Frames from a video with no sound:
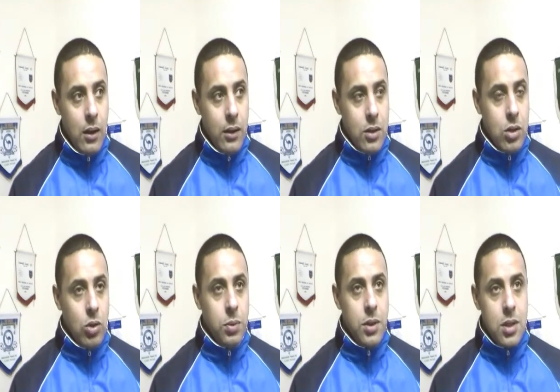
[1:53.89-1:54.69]
and this
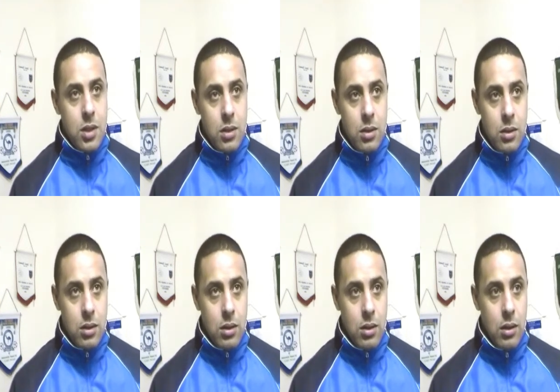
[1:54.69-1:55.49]
club is
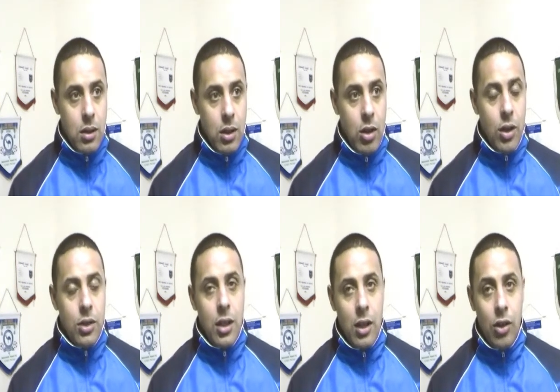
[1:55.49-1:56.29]
on
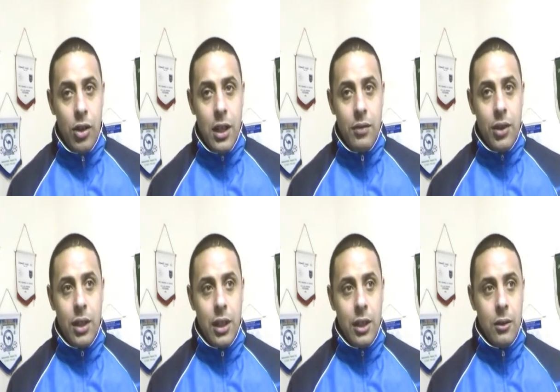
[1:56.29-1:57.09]
an even
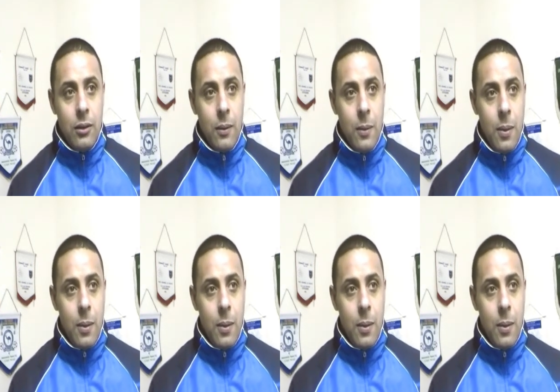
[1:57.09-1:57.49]
keel,